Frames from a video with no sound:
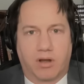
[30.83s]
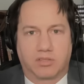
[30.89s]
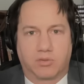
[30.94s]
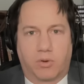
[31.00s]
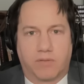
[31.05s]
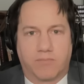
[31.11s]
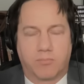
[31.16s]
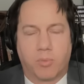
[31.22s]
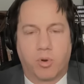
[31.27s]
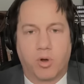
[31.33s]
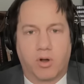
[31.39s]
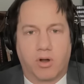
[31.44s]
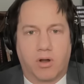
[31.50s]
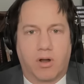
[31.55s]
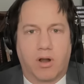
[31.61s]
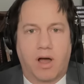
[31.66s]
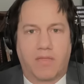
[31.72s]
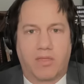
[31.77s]
sort of put
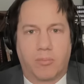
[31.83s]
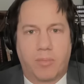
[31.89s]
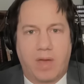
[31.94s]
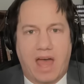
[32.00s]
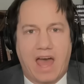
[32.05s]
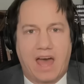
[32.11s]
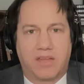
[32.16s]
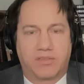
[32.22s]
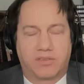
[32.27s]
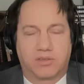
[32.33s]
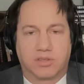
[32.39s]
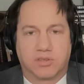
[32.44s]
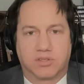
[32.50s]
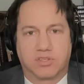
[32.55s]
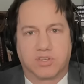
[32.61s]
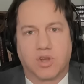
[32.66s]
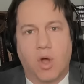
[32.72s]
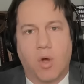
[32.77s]
her on the path to
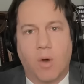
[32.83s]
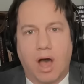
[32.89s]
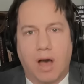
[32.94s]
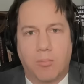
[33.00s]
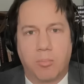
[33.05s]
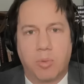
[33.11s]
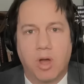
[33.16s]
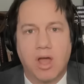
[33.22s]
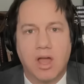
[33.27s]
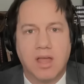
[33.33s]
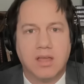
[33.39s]
show up